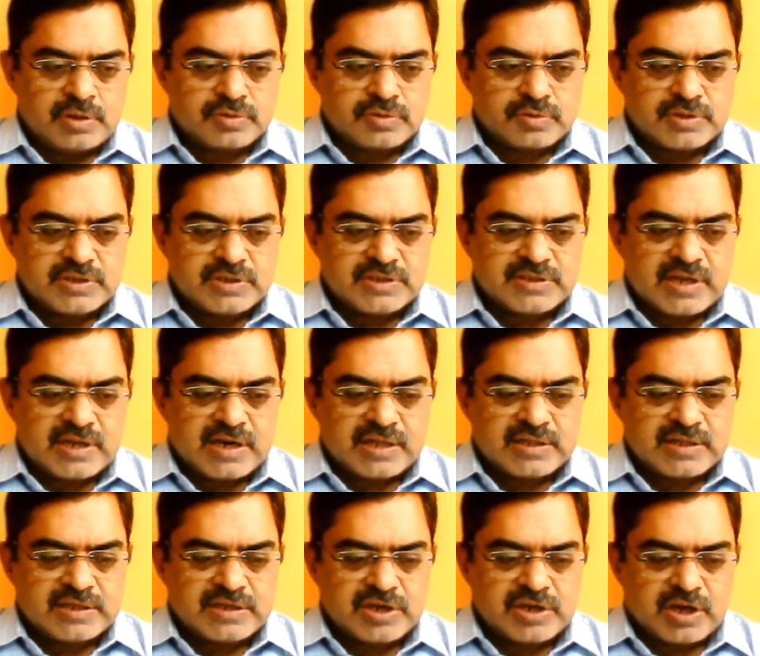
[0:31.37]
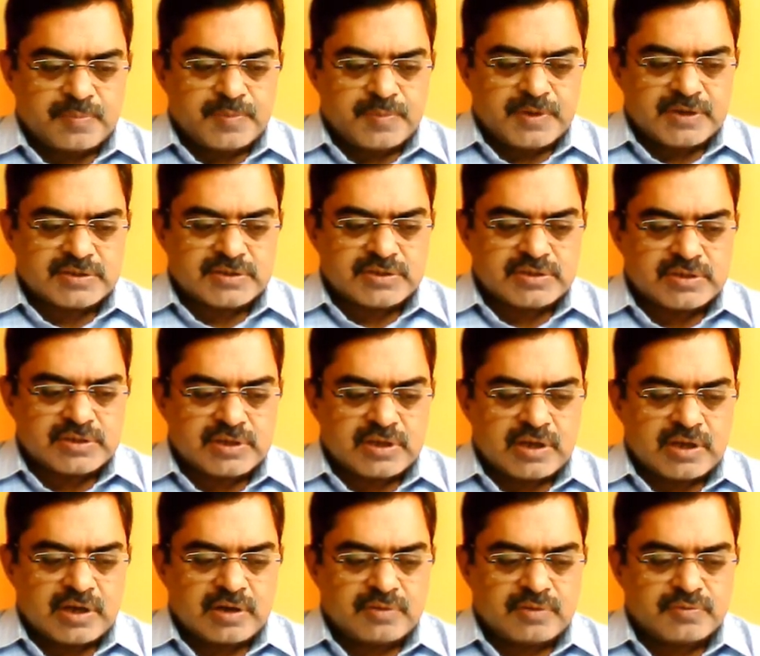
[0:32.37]
So these are all the topics
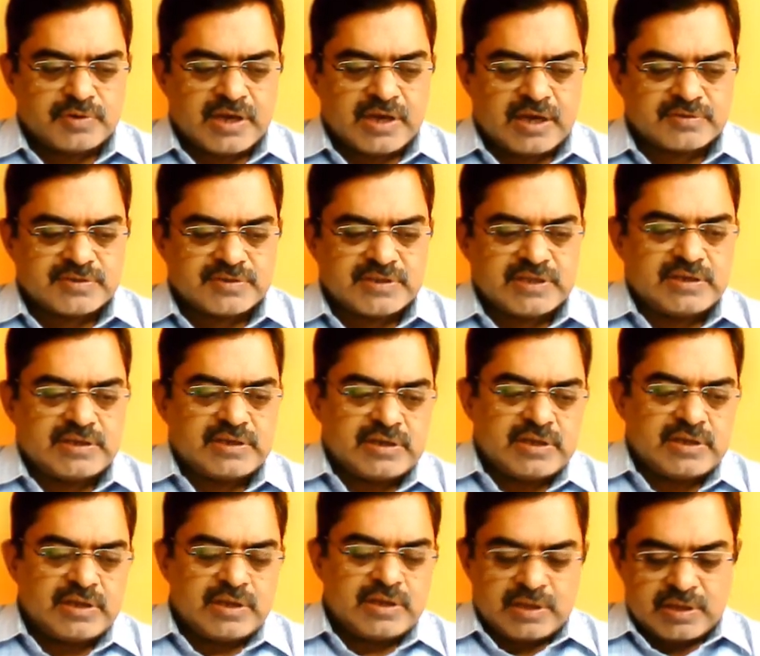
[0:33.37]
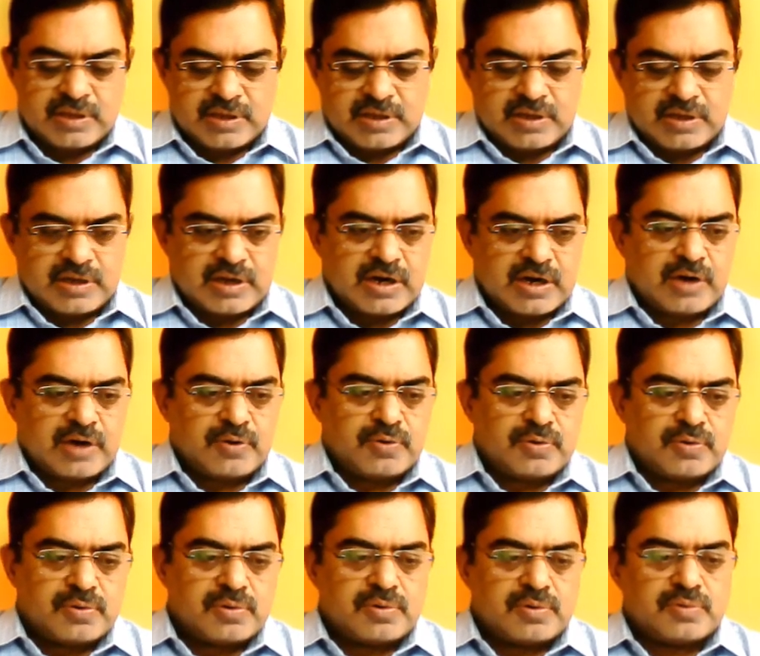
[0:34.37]
we have seen, and
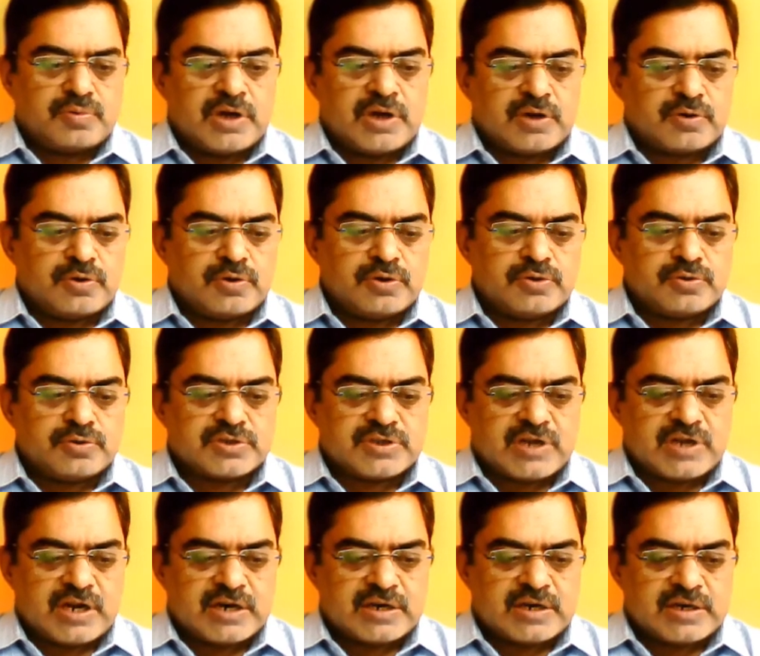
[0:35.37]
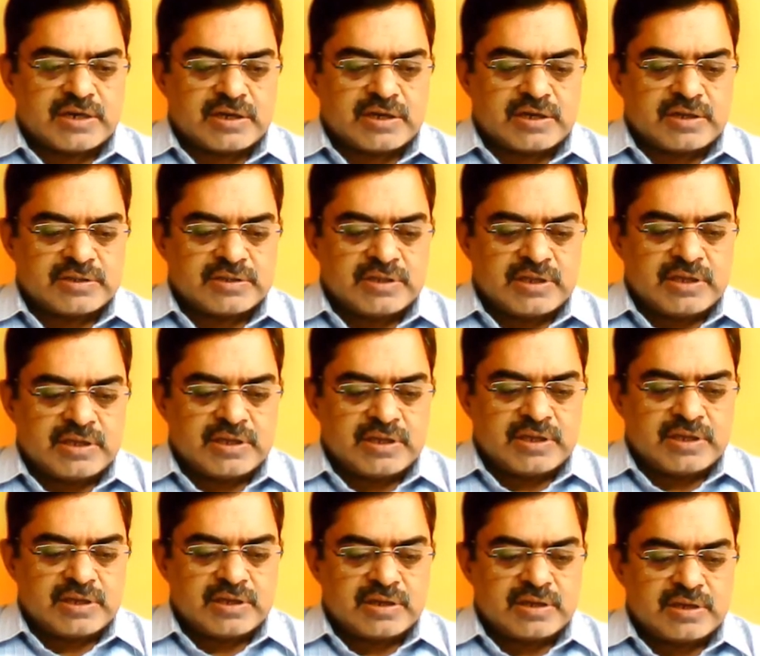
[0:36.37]
now we are going to start
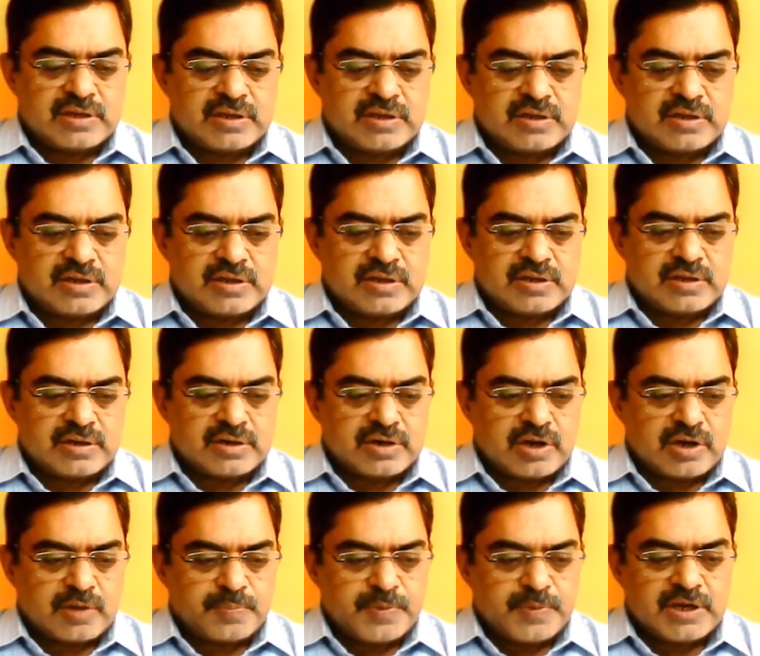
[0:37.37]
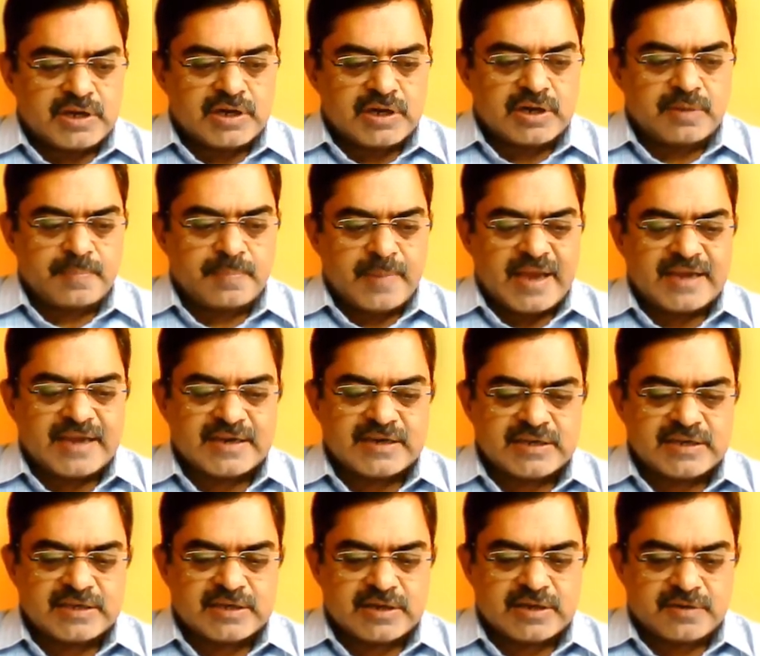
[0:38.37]
the topic
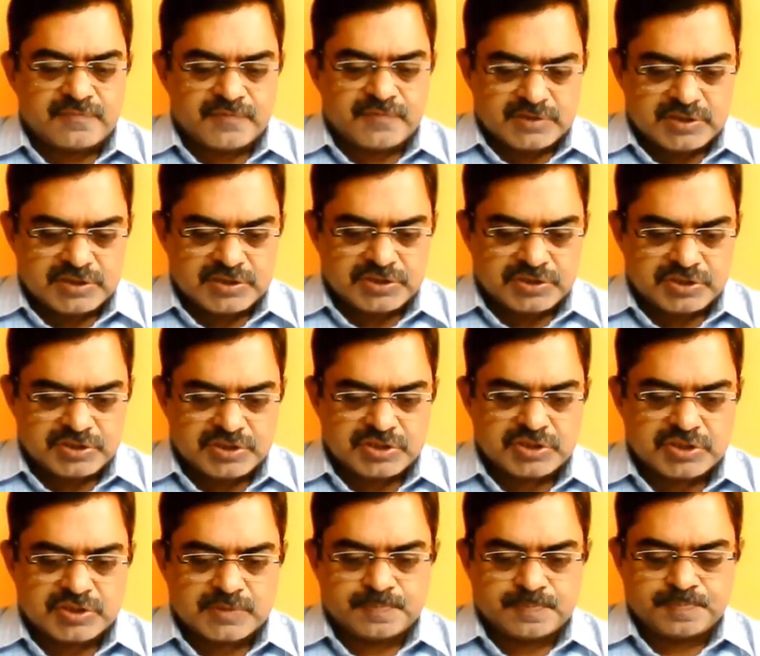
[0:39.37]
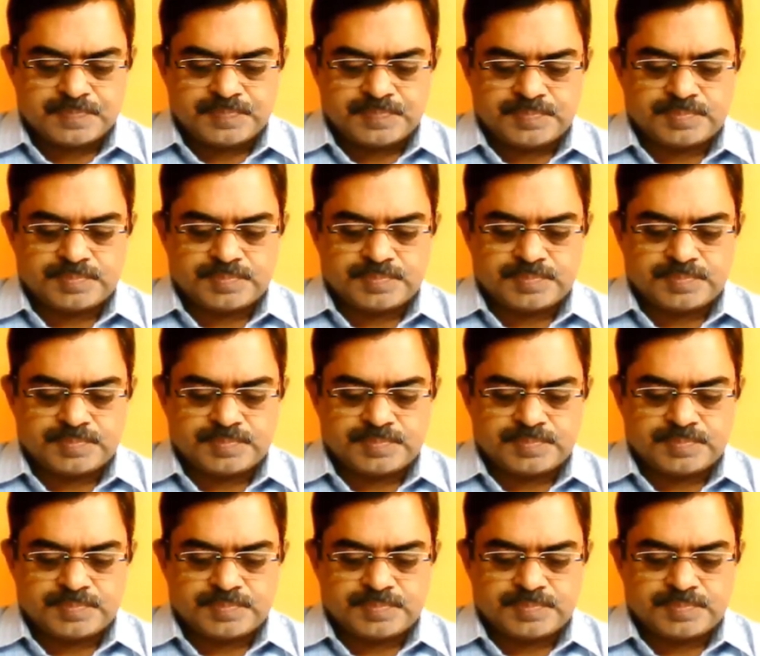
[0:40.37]
magnetic refrigeration system.